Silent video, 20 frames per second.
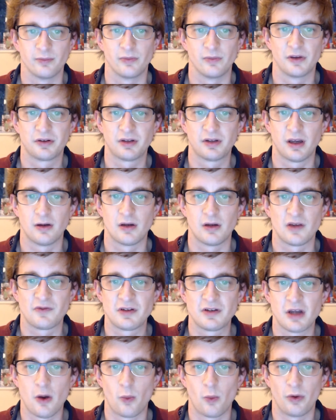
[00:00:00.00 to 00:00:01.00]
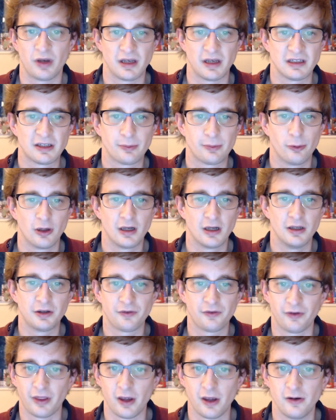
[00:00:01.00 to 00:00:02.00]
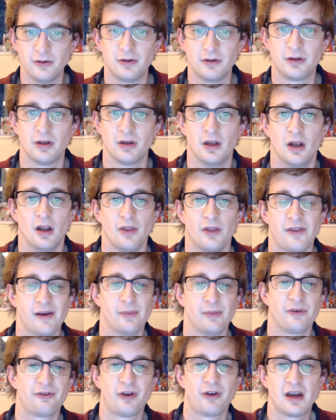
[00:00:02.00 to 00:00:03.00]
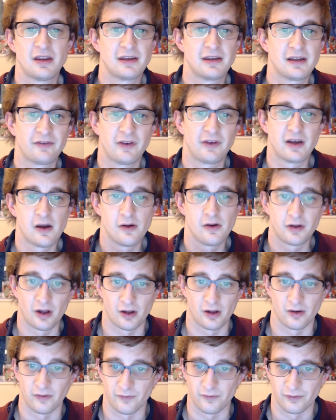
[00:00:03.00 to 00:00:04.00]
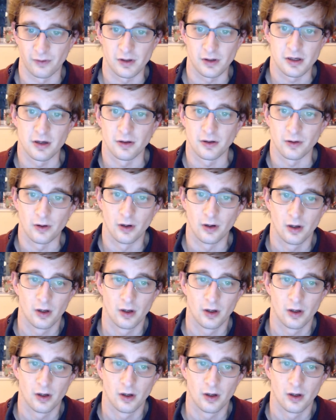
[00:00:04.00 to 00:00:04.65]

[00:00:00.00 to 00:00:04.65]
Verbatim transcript: So if you don't want any spoilers for those, then I'm afraid these videos aren't for you.